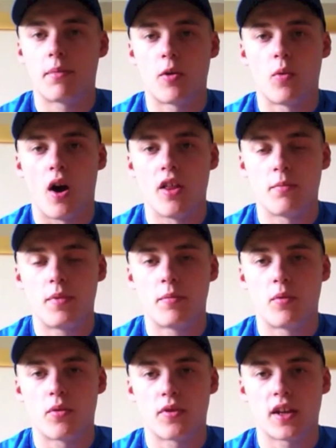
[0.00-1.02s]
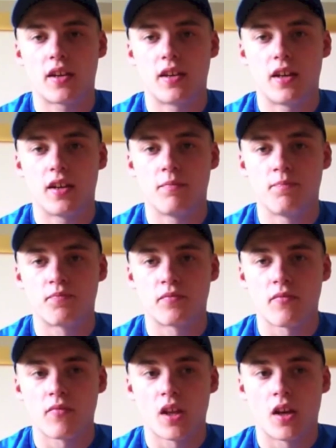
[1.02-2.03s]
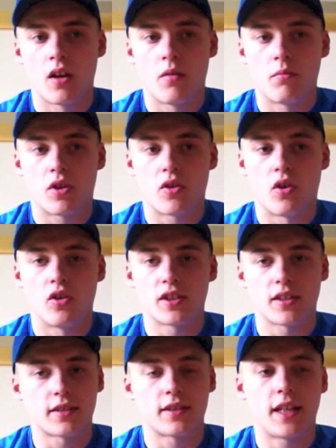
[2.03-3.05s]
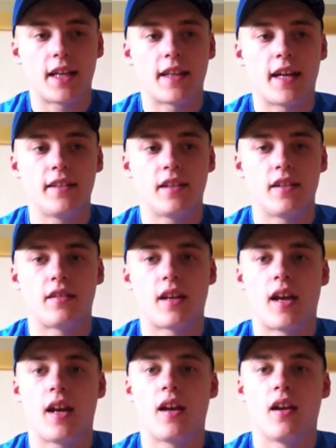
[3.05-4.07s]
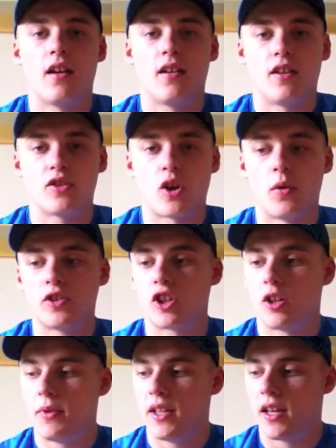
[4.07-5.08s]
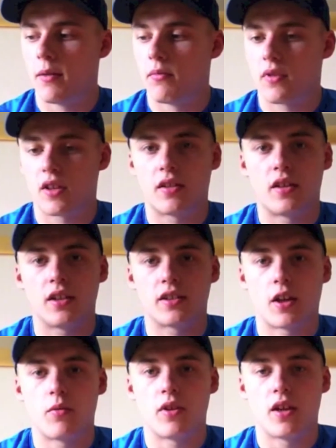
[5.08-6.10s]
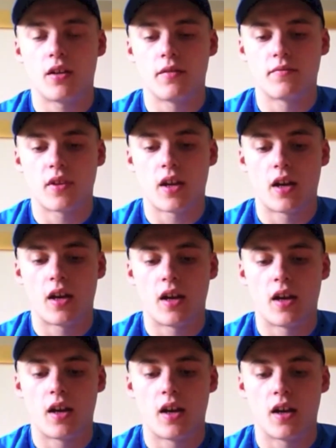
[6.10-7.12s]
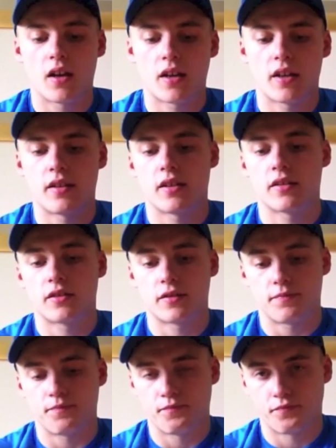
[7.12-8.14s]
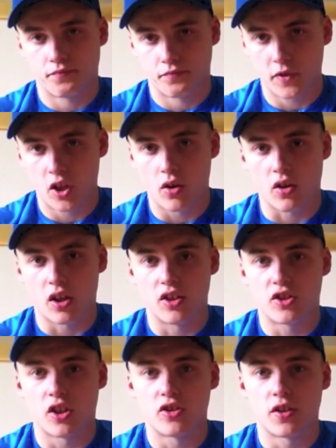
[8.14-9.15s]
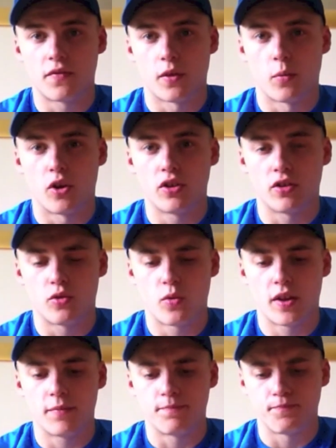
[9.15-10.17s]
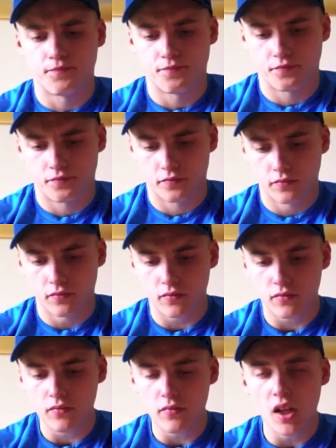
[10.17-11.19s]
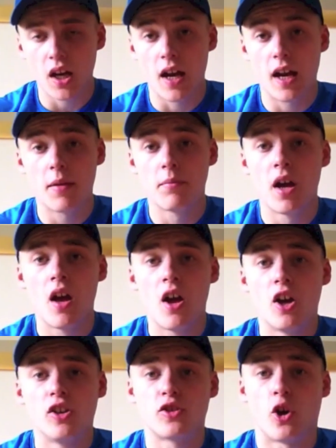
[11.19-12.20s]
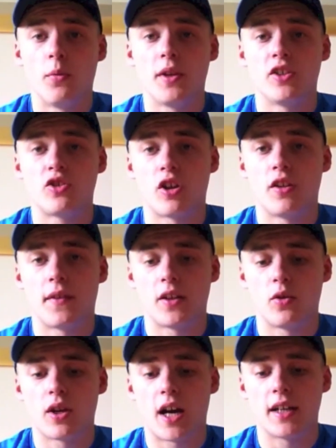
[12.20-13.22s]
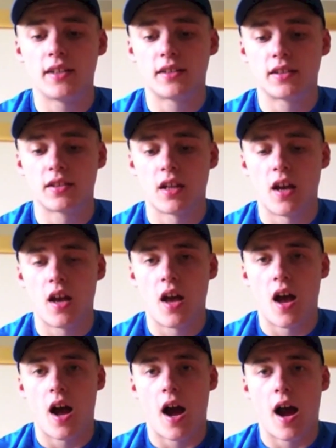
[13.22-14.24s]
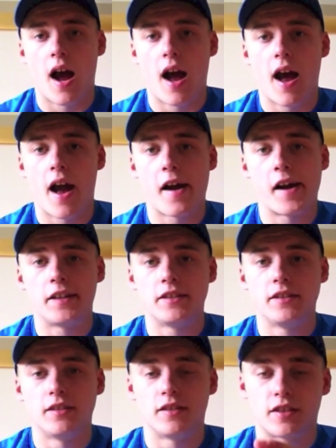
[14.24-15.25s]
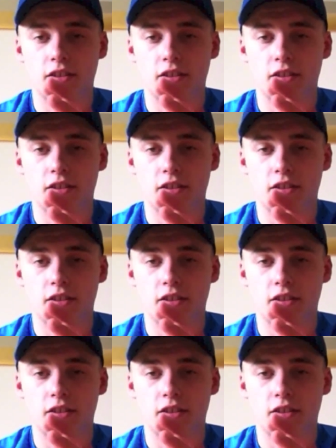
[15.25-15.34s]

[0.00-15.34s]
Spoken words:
about what other people think of you. Because as I say, at the end of the day, there's always going to be them critiques out there, critics who are going to judge you for what you're doing. So I hope you enjoyed the video, guys, and